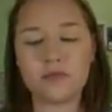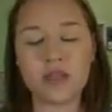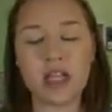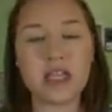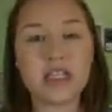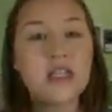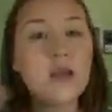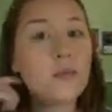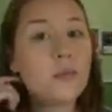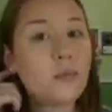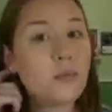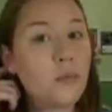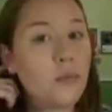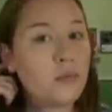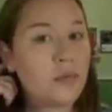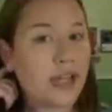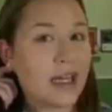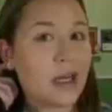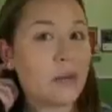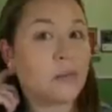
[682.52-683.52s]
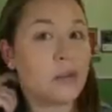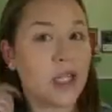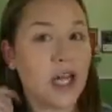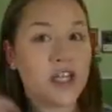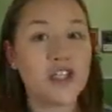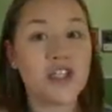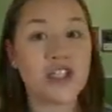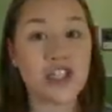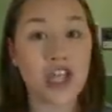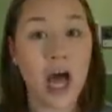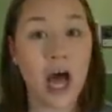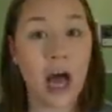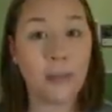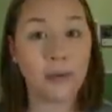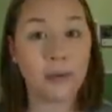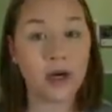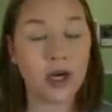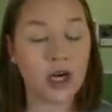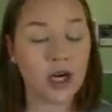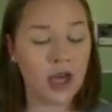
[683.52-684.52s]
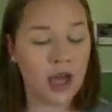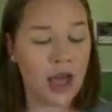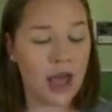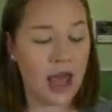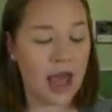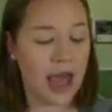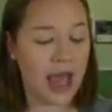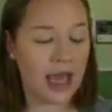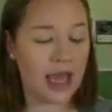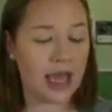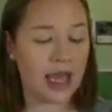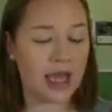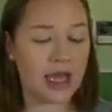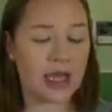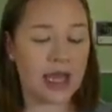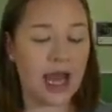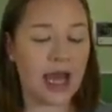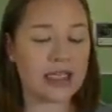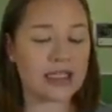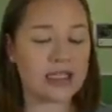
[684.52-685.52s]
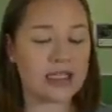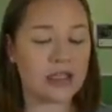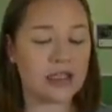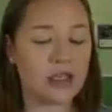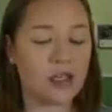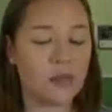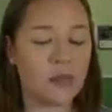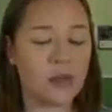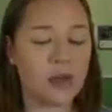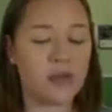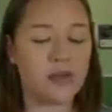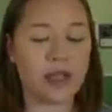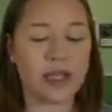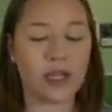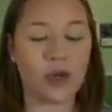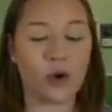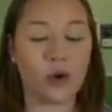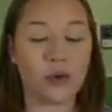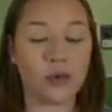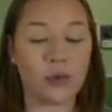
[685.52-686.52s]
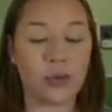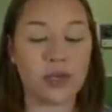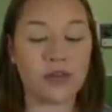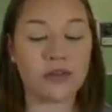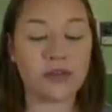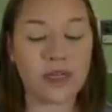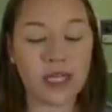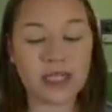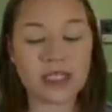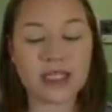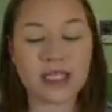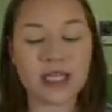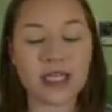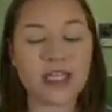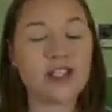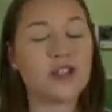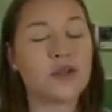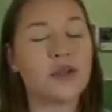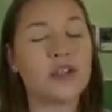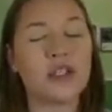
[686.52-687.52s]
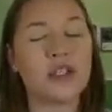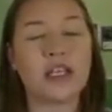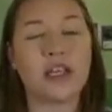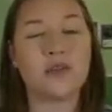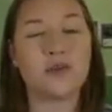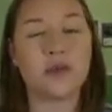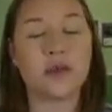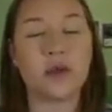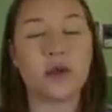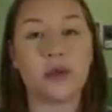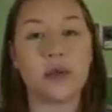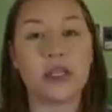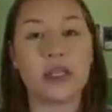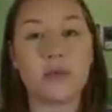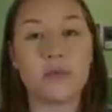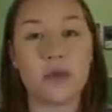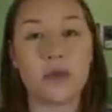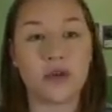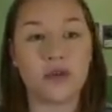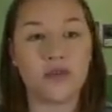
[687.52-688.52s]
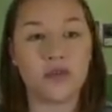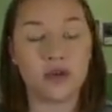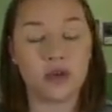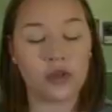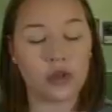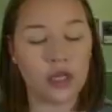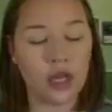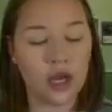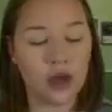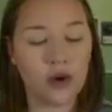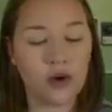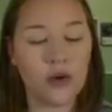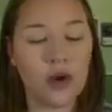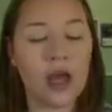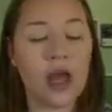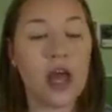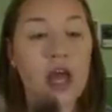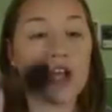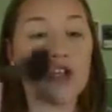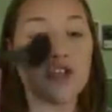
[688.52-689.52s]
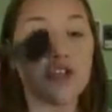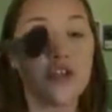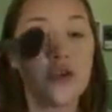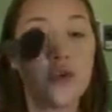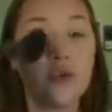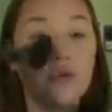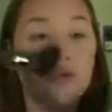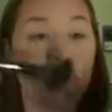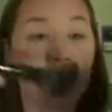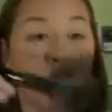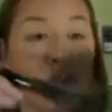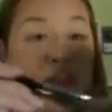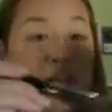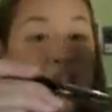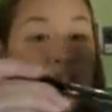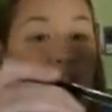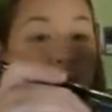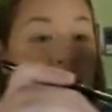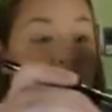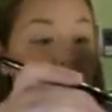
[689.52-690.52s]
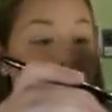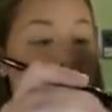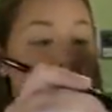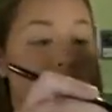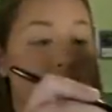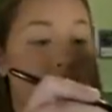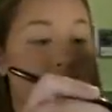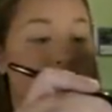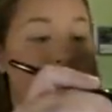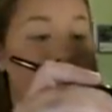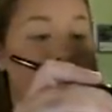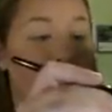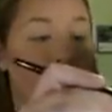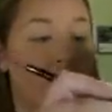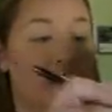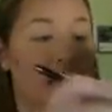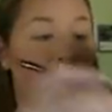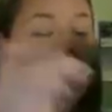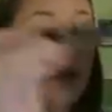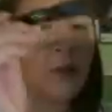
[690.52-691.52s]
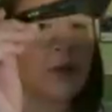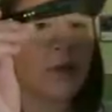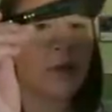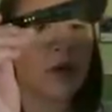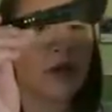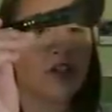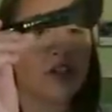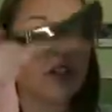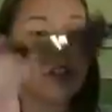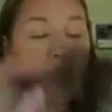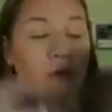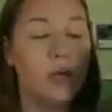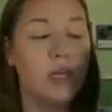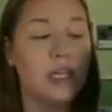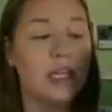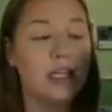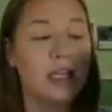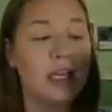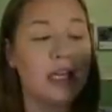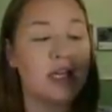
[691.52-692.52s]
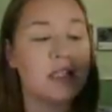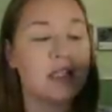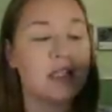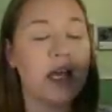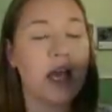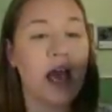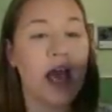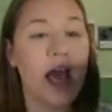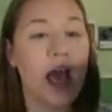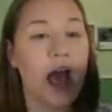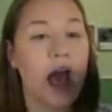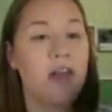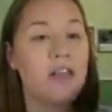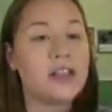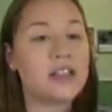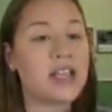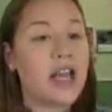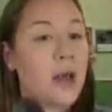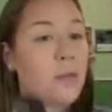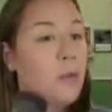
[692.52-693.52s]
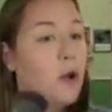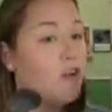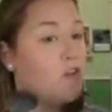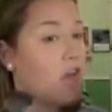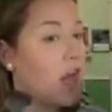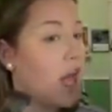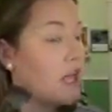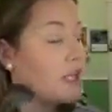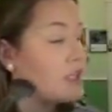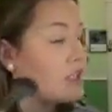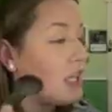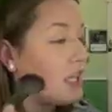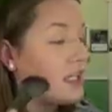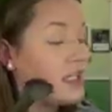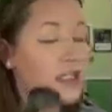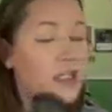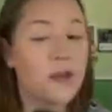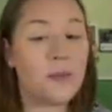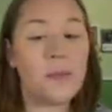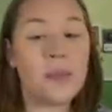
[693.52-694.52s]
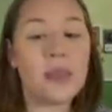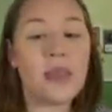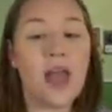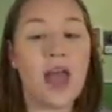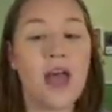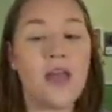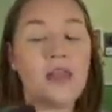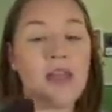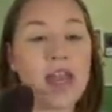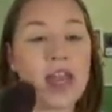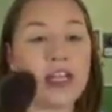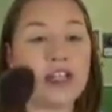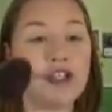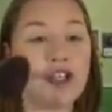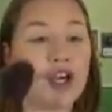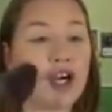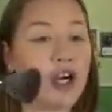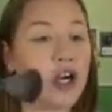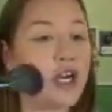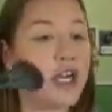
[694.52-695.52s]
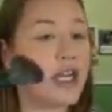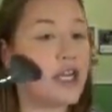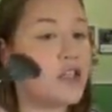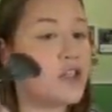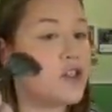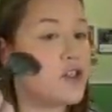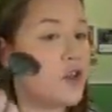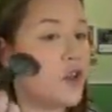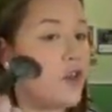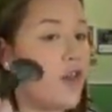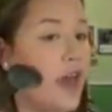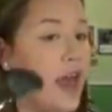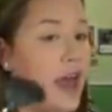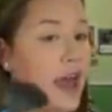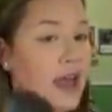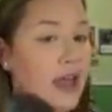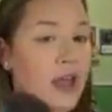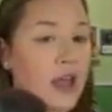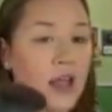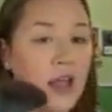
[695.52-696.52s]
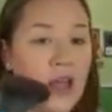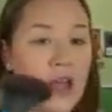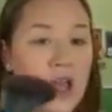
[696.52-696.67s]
it's like a blush topper, and it has a little bit of like gold reflex in it, so it just gives me a really beautiful glow. So for this, I literally just have to tap my brush into it like this, and then tap off the excess, and then I turn it so then